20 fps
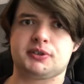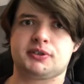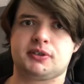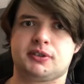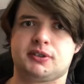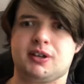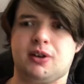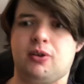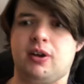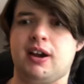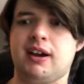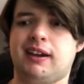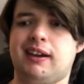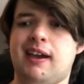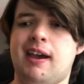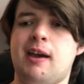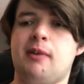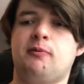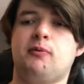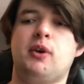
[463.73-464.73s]
So like
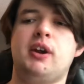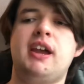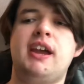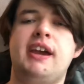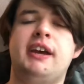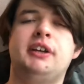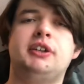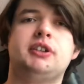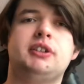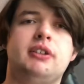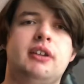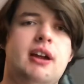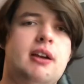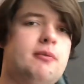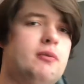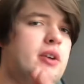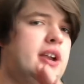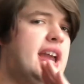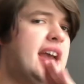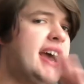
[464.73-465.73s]
every inch,
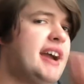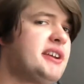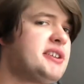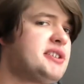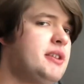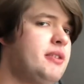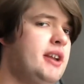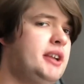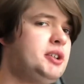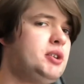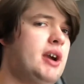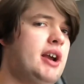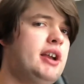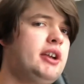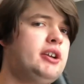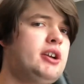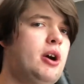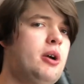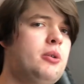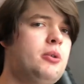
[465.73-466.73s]
every exit they try to
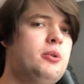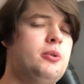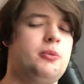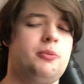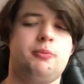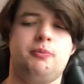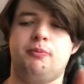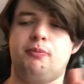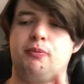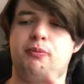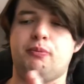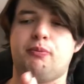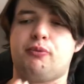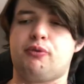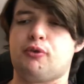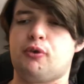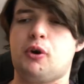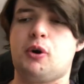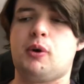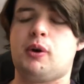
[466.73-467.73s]
go
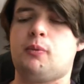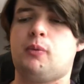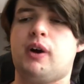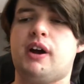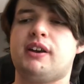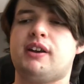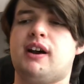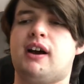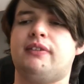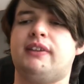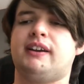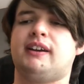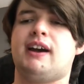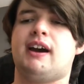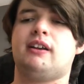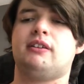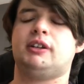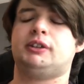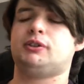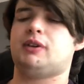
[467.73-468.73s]
through and whatnot, they
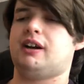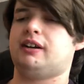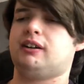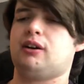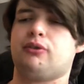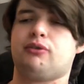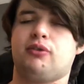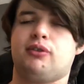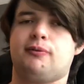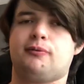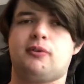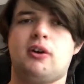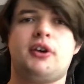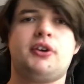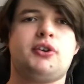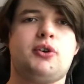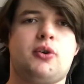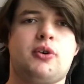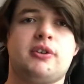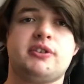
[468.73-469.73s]
they try to go through the
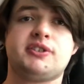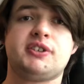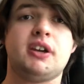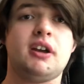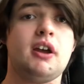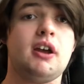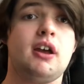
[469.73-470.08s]
front doors.